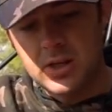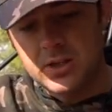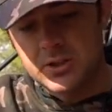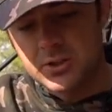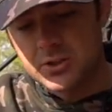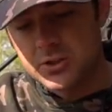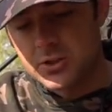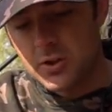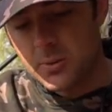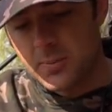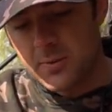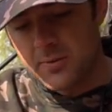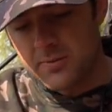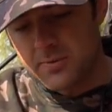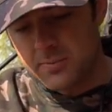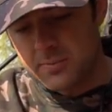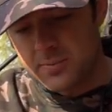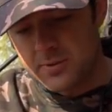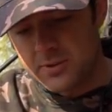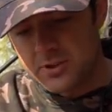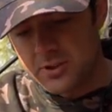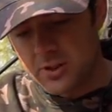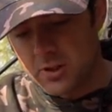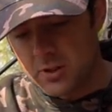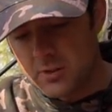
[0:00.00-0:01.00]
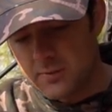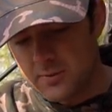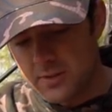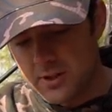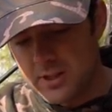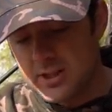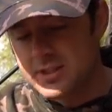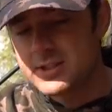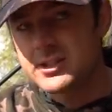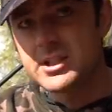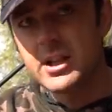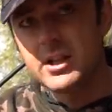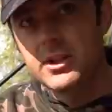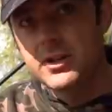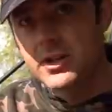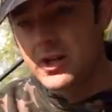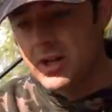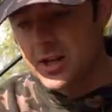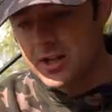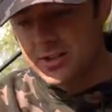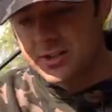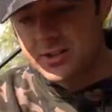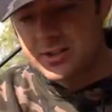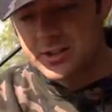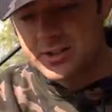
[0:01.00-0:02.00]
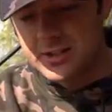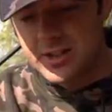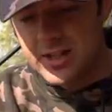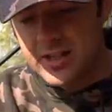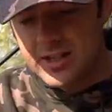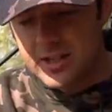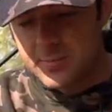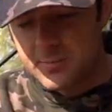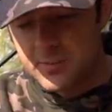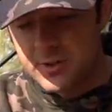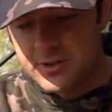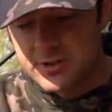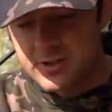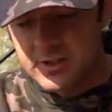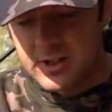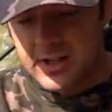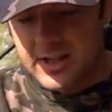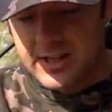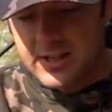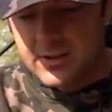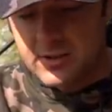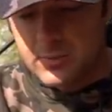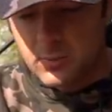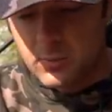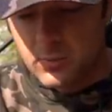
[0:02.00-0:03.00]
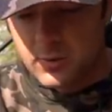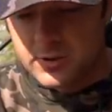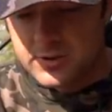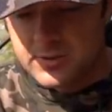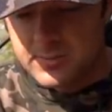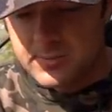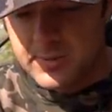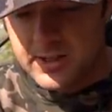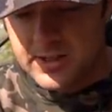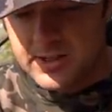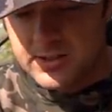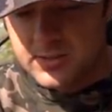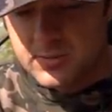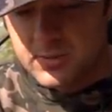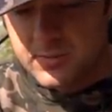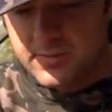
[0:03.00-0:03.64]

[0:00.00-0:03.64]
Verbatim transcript: stop it from dissolving until you cast into like, Monster Lake water mixed